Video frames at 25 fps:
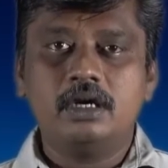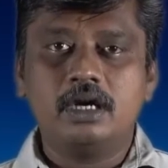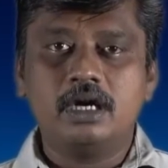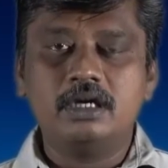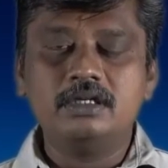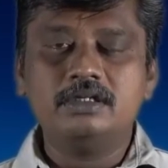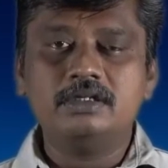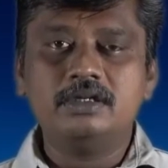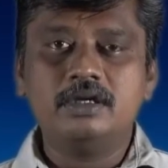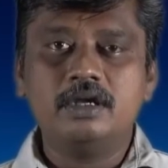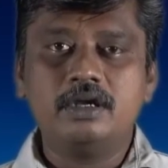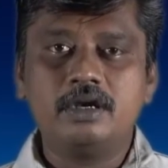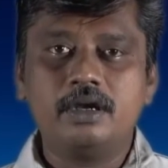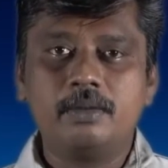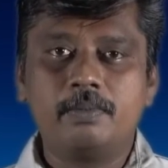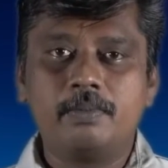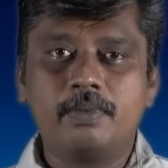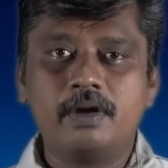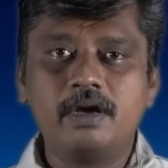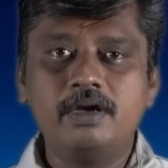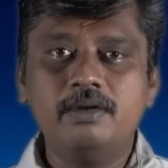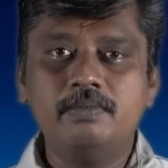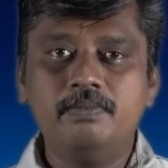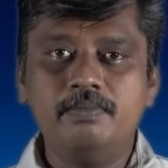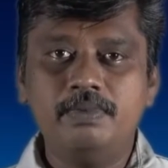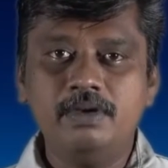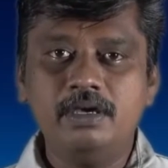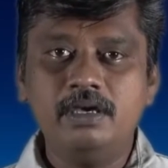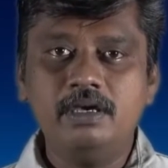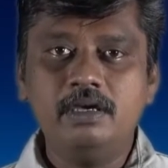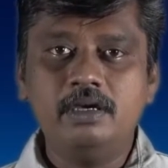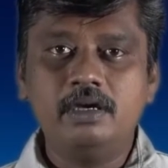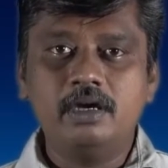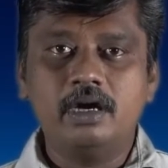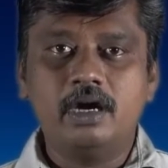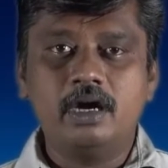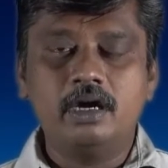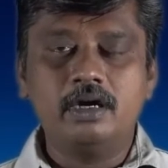Consider a point
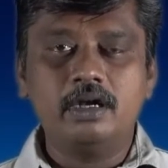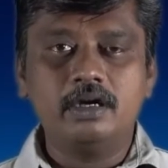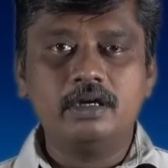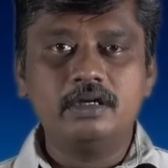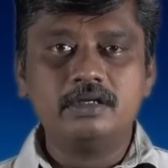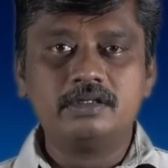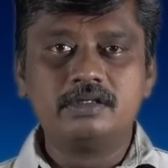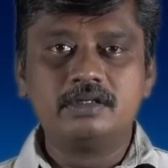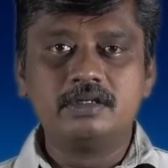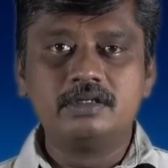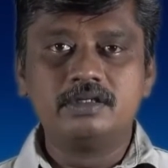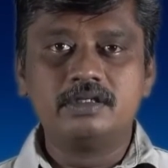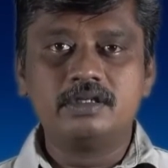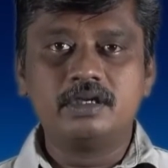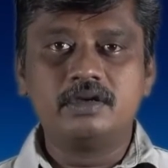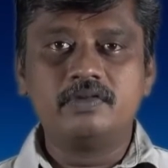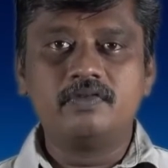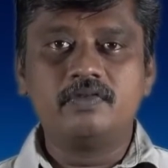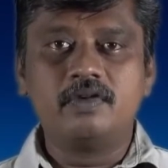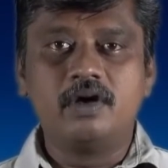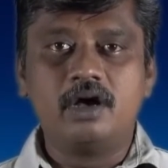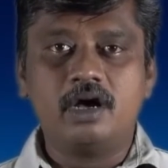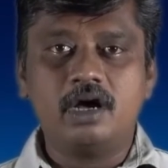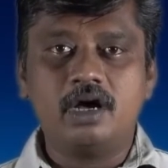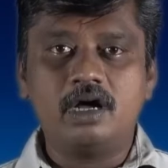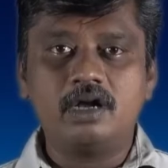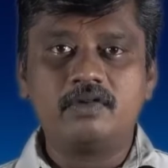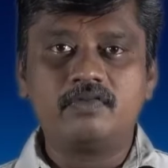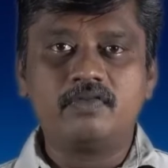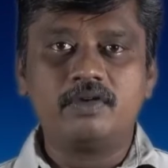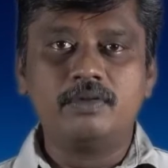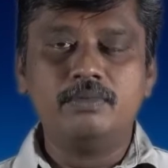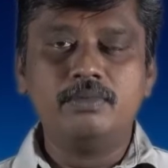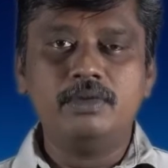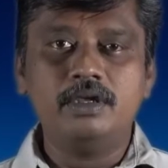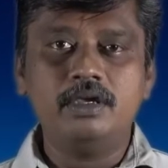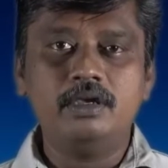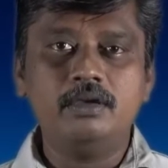P at a distance of r
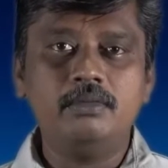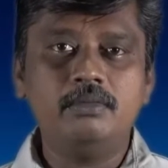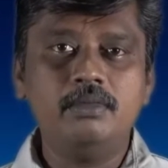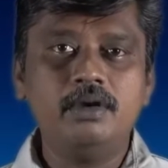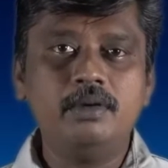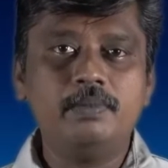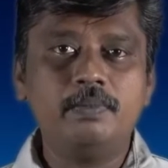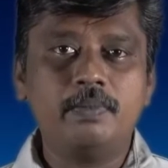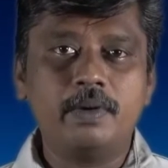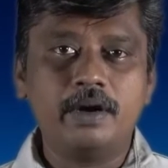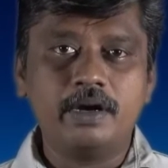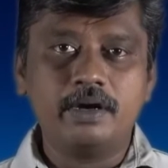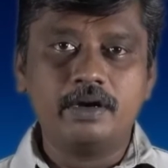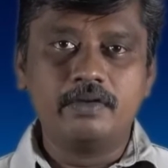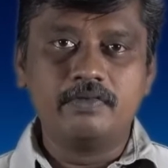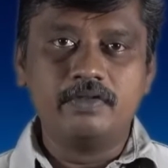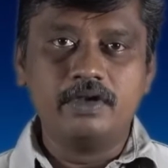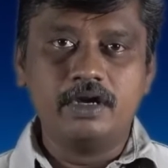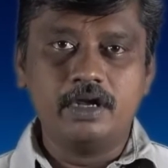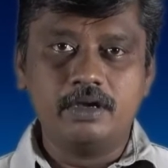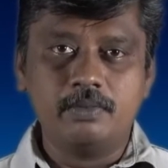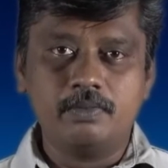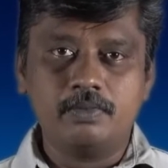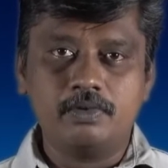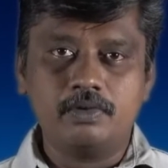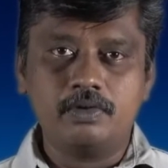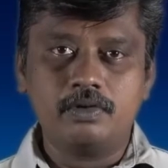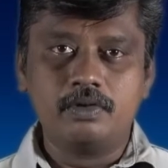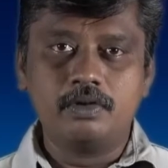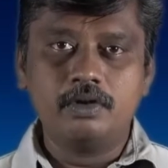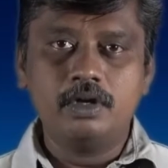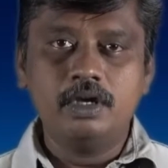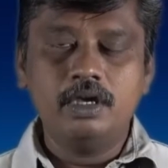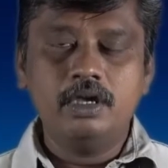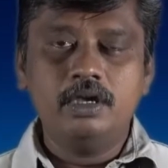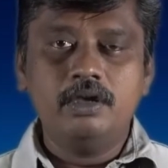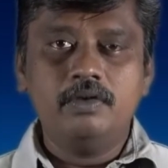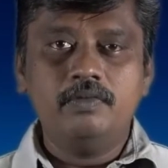from the midpoint of the dipole.
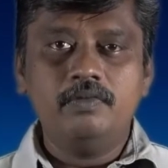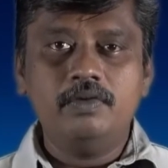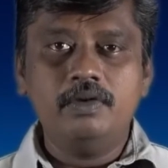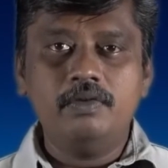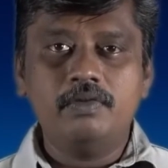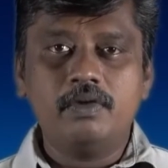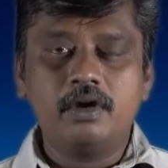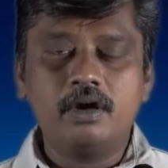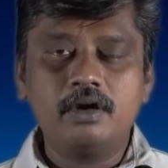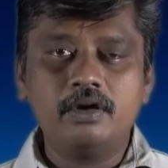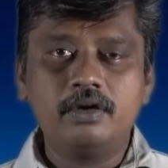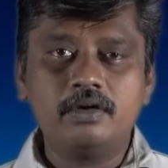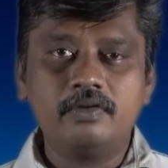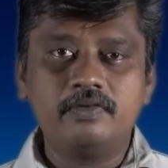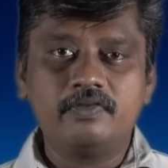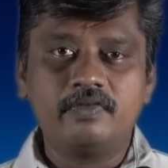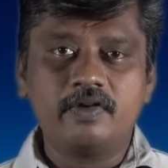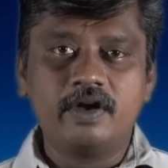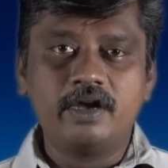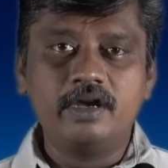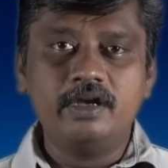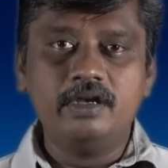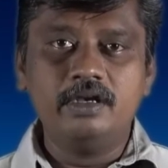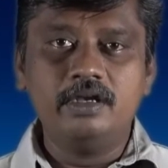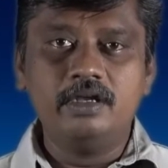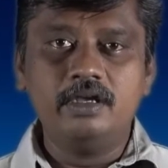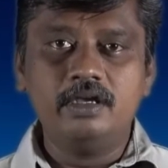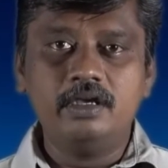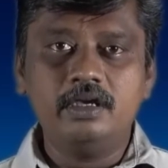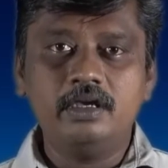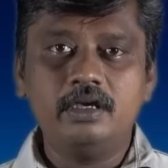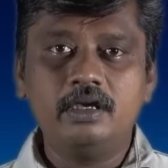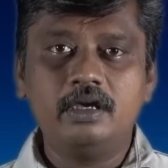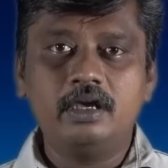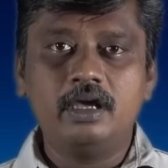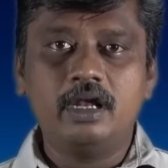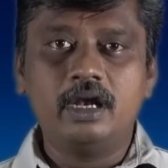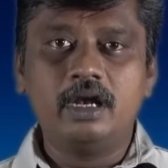We want to find
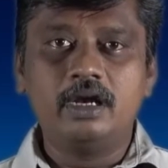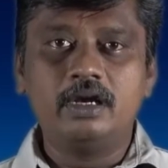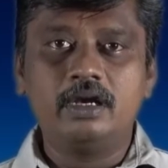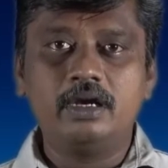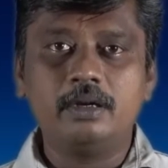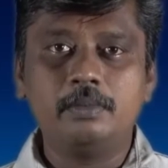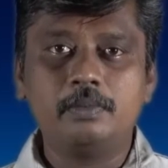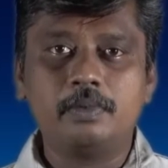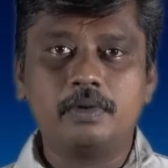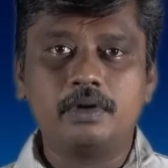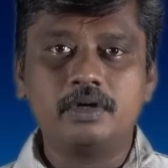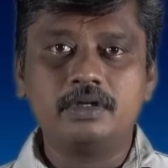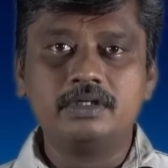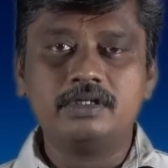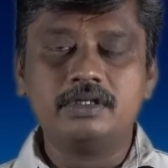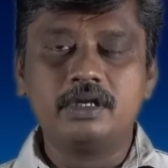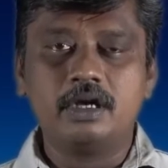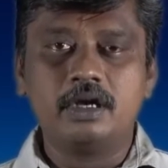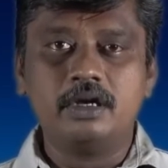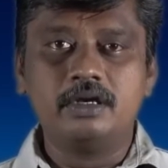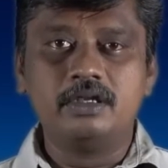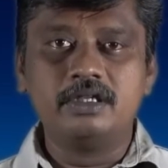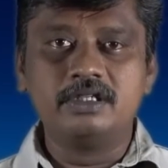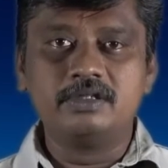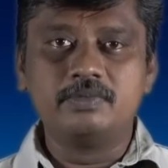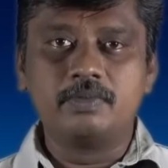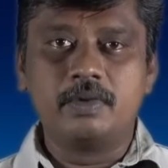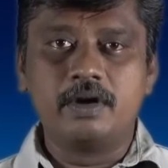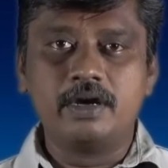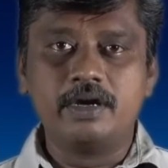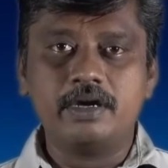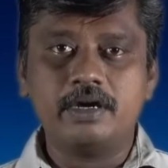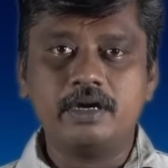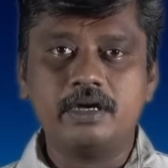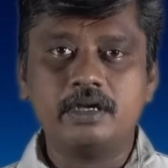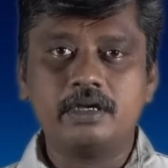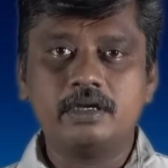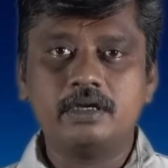the electric potential at this
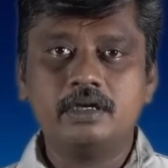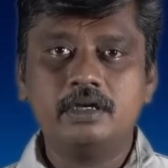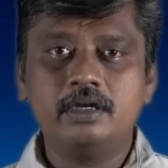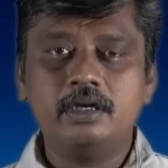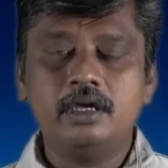point.